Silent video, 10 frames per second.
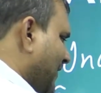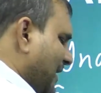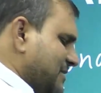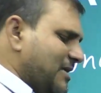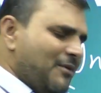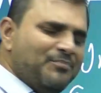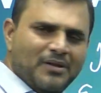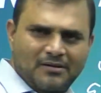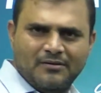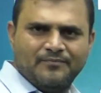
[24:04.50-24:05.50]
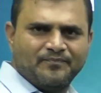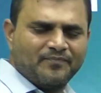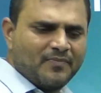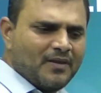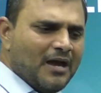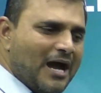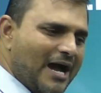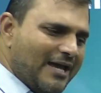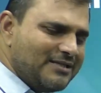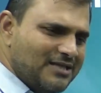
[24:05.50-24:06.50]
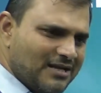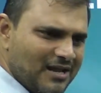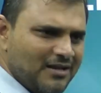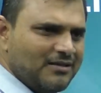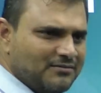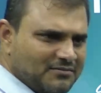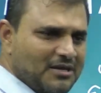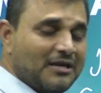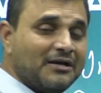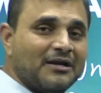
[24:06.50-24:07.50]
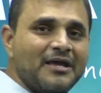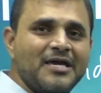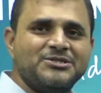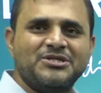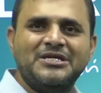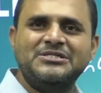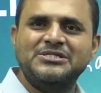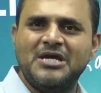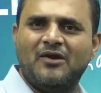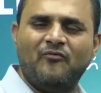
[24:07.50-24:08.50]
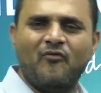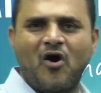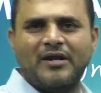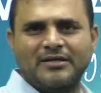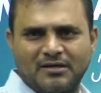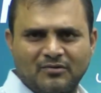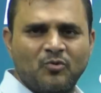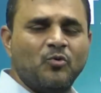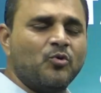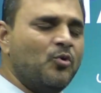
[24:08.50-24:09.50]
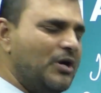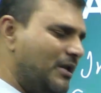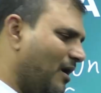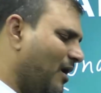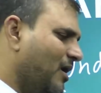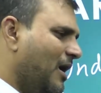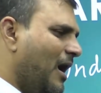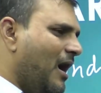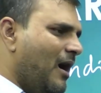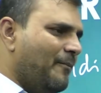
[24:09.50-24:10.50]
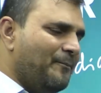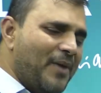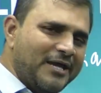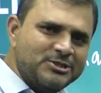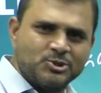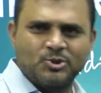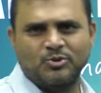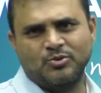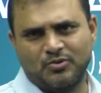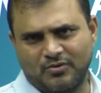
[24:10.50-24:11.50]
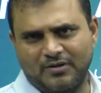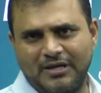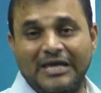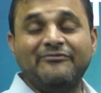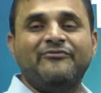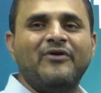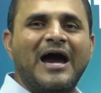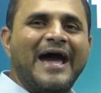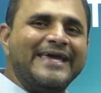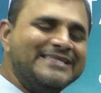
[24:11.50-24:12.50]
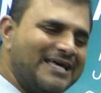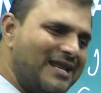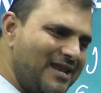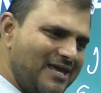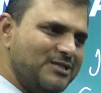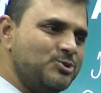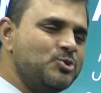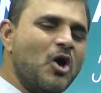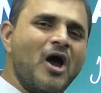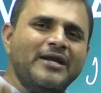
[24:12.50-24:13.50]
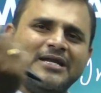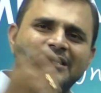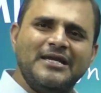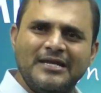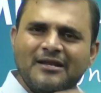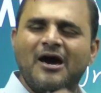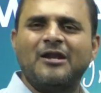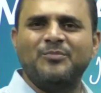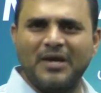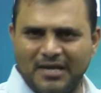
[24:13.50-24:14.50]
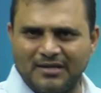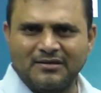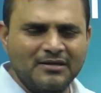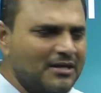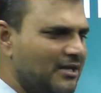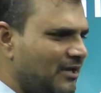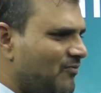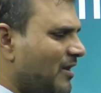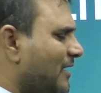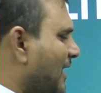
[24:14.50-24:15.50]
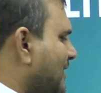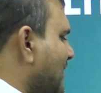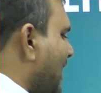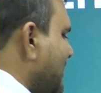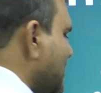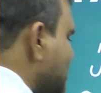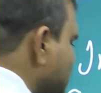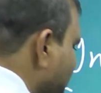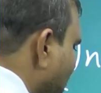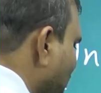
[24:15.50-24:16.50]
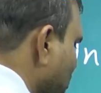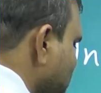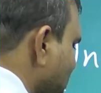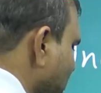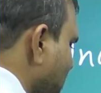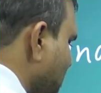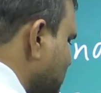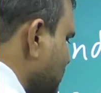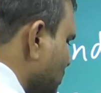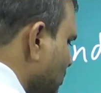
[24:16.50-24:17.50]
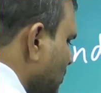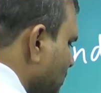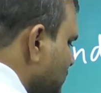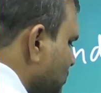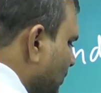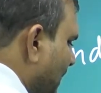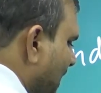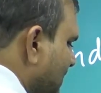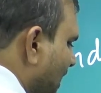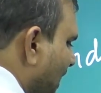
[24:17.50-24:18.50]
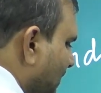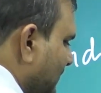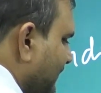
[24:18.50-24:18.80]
for example, Hyder Ali, a great Indian warrior who ruled Mysore. If Hyder Ali joined in Indian army, he will get highest promotion is Subedar.